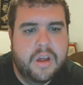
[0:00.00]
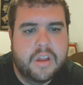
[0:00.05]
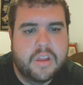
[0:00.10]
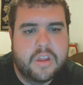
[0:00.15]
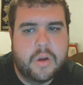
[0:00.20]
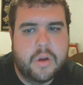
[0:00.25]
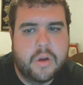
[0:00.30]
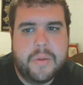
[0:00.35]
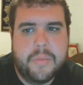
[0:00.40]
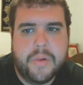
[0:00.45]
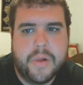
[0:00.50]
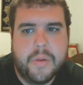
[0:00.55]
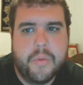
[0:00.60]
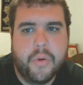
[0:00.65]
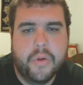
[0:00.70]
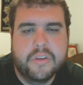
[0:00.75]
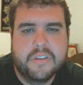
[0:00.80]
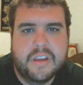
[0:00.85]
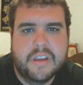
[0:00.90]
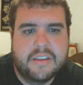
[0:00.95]
There are people on
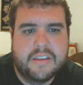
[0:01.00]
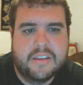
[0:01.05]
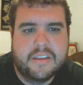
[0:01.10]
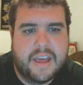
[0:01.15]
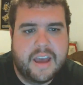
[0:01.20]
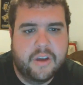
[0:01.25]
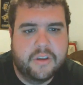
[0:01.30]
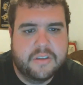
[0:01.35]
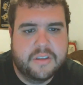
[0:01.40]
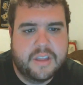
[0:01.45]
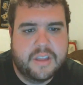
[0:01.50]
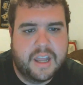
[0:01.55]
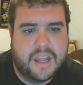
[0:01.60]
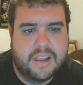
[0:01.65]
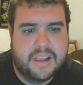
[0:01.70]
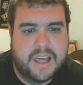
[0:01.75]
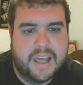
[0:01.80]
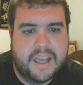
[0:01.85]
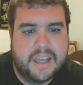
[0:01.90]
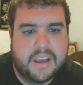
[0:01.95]
both sides of the house that I
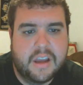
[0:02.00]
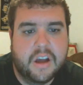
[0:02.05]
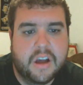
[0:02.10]
like.